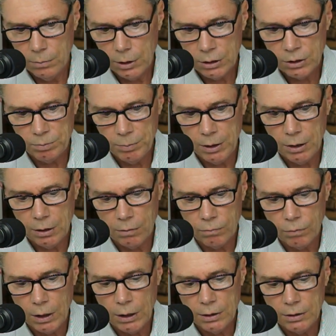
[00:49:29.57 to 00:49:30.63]
It's been a
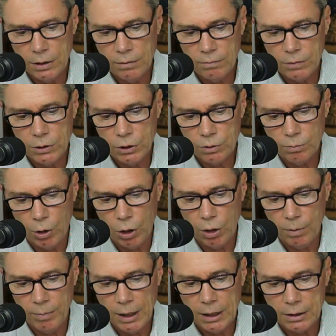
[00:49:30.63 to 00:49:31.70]
relatively
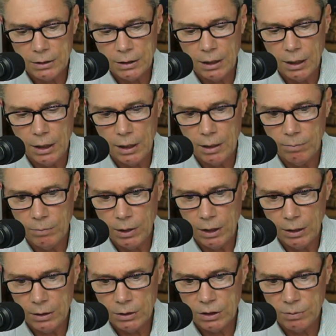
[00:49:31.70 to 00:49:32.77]
small amount of time
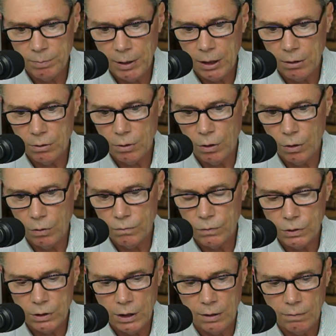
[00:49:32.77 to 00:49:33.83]
that it's spent over
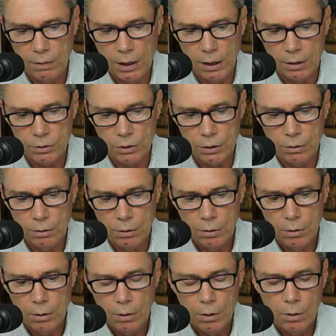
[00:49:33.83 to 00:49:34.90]
10,000.
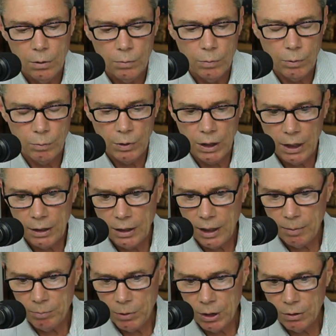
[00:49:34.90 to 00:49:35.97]
When we had
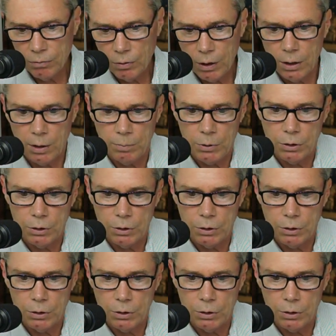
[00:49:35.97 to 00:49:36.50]
that big run up